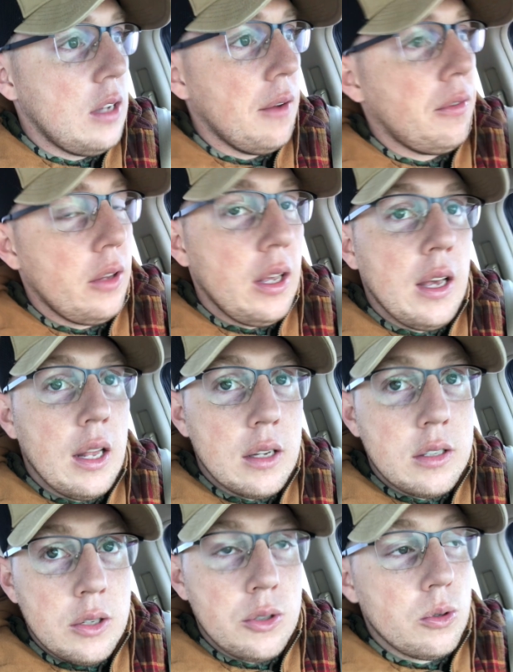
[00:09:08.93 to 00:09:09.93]
definitely an
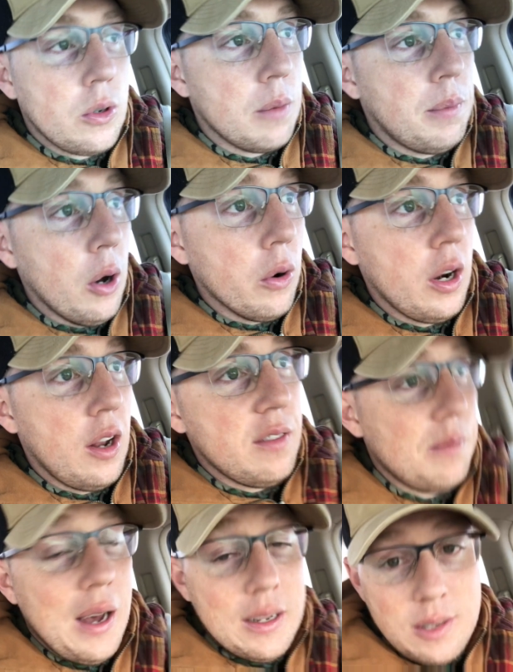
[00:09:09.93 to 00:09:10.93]
essential component
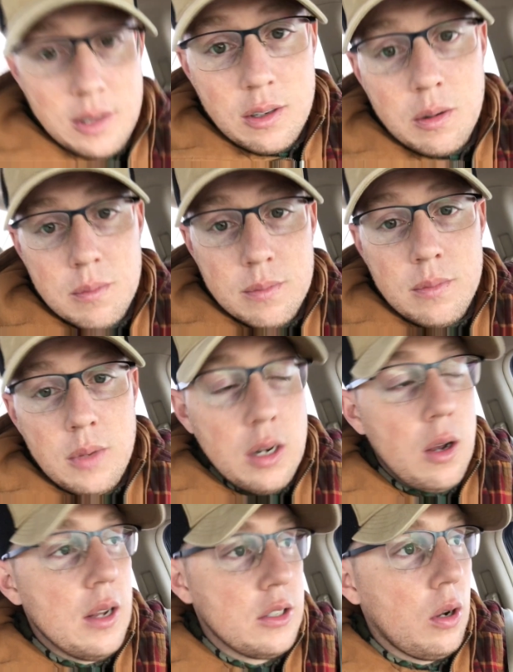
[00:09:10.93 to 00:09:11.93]
of my system,
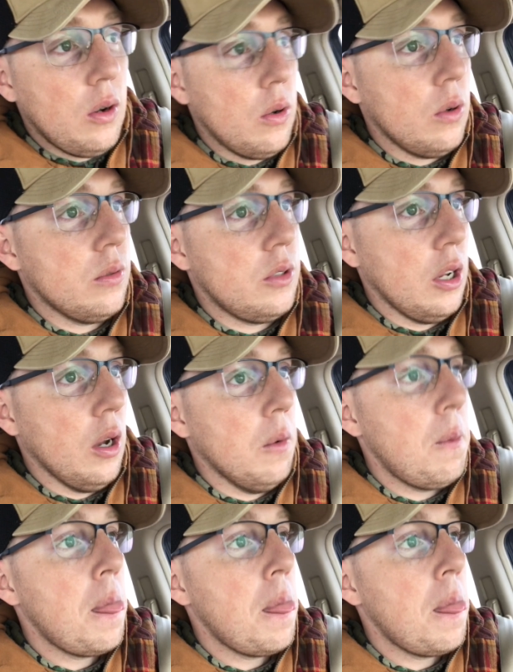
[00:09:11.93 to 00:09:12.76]
as a whole. So